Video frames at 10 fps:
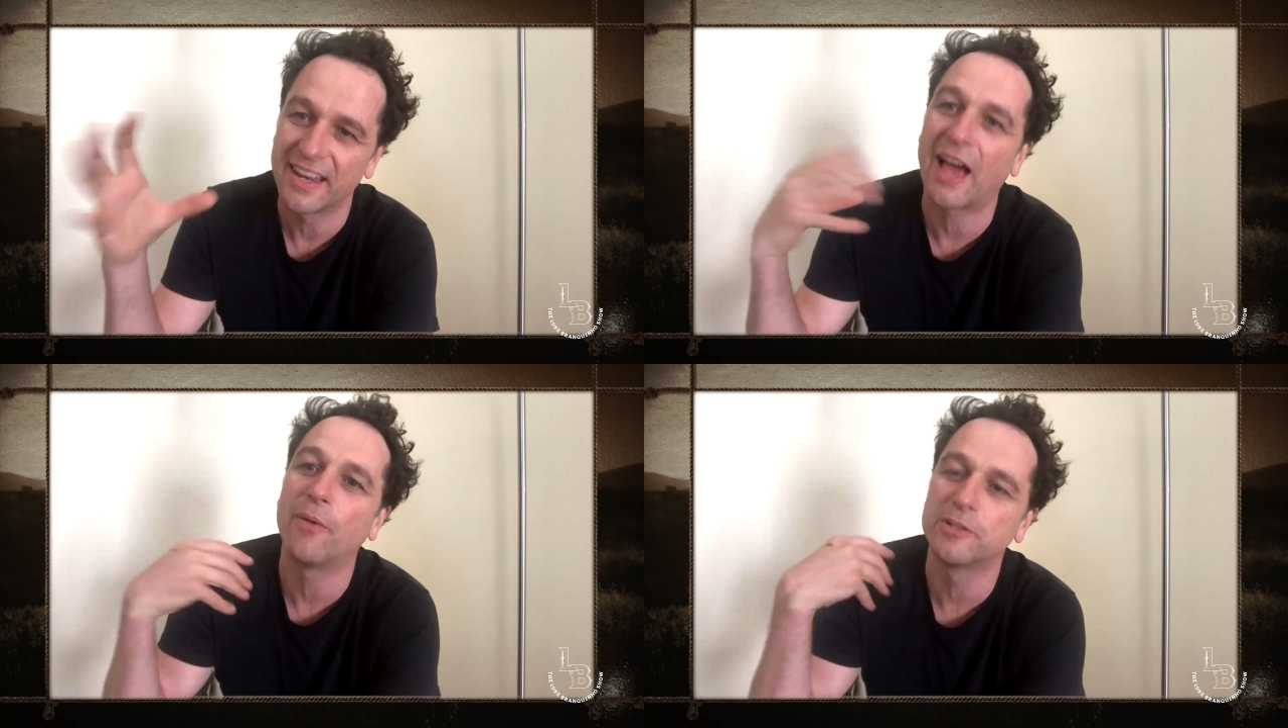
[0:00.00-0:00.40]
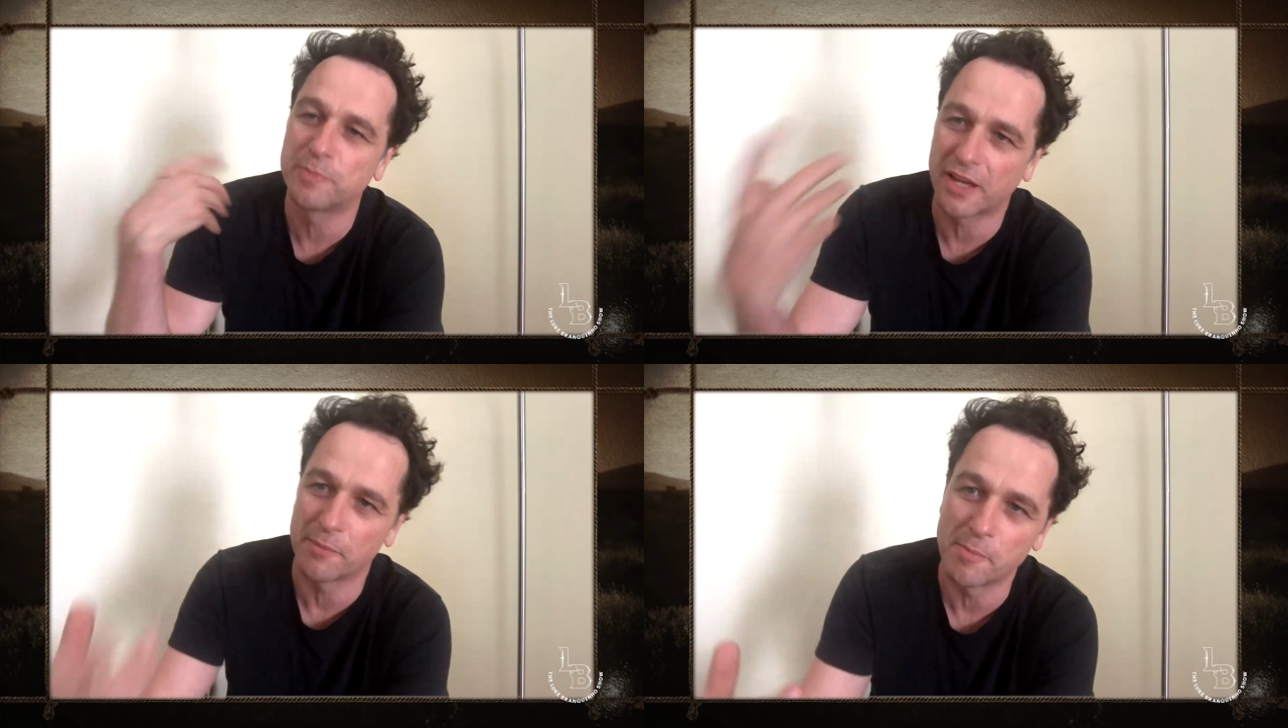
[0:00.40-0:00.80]
Now it's
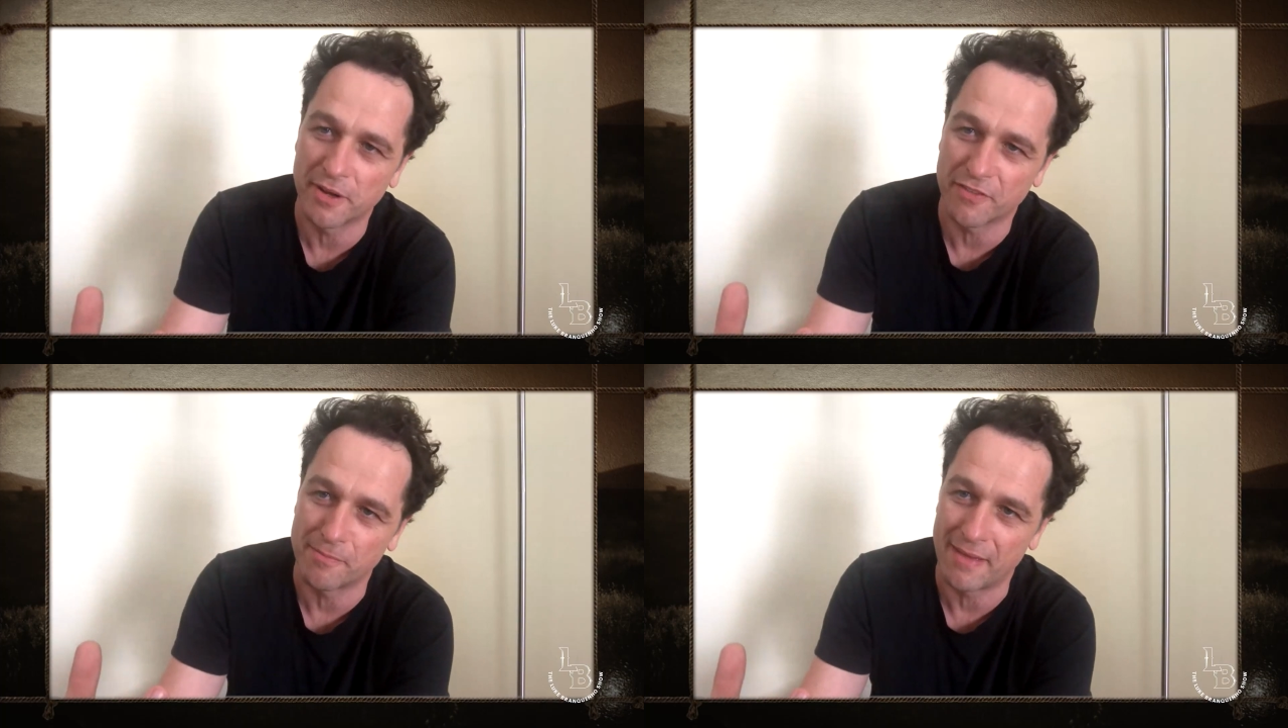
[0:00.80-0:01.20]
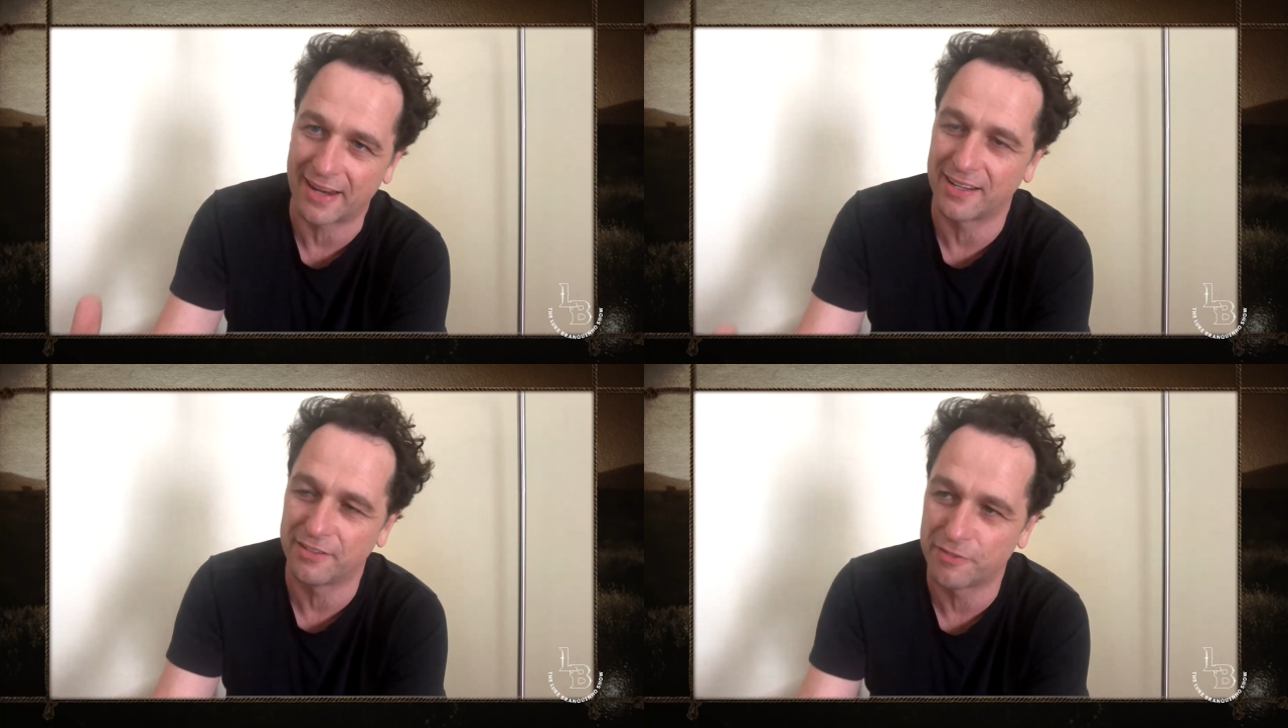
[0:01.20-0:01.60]
become a bit of a
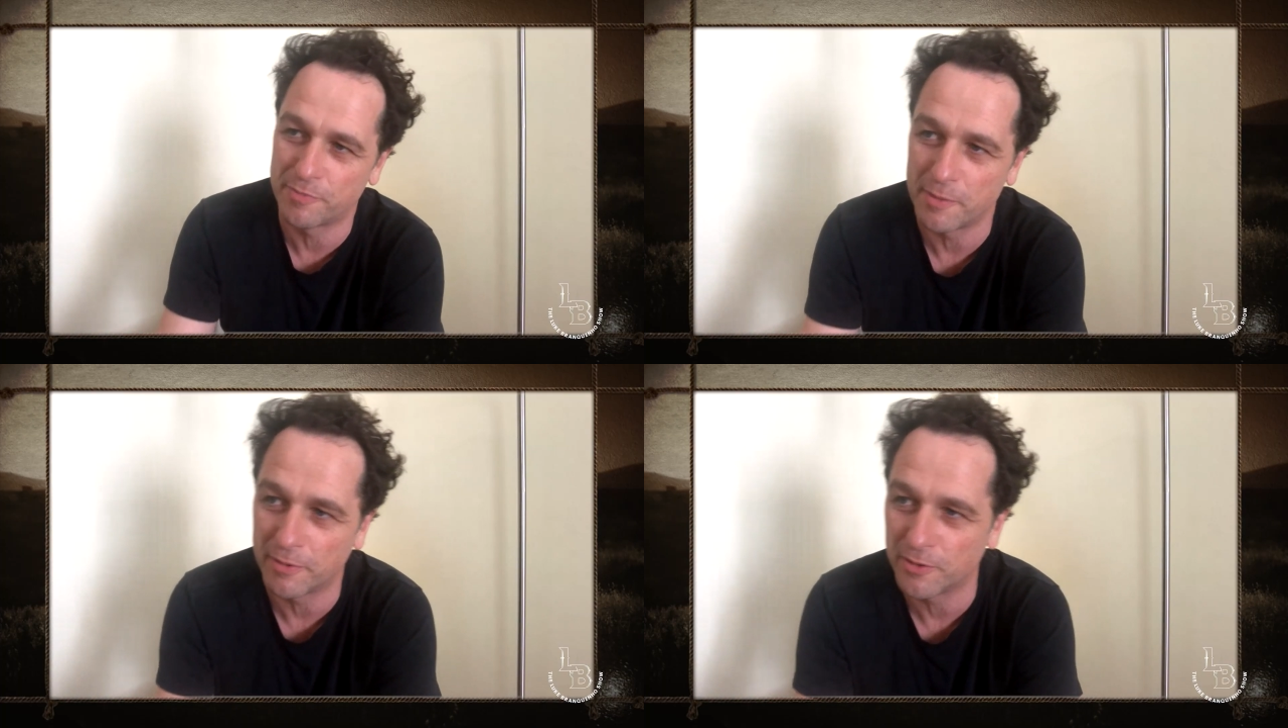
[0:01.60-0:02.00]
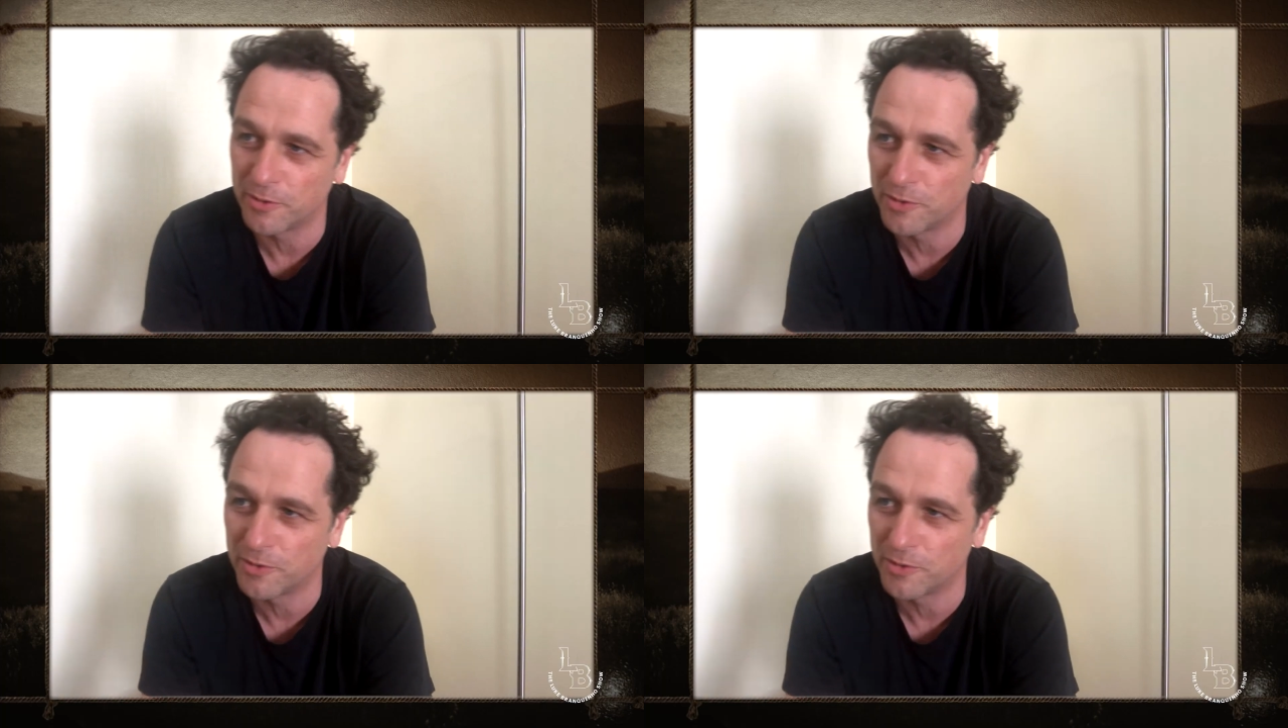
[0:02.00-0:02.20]
mecca for people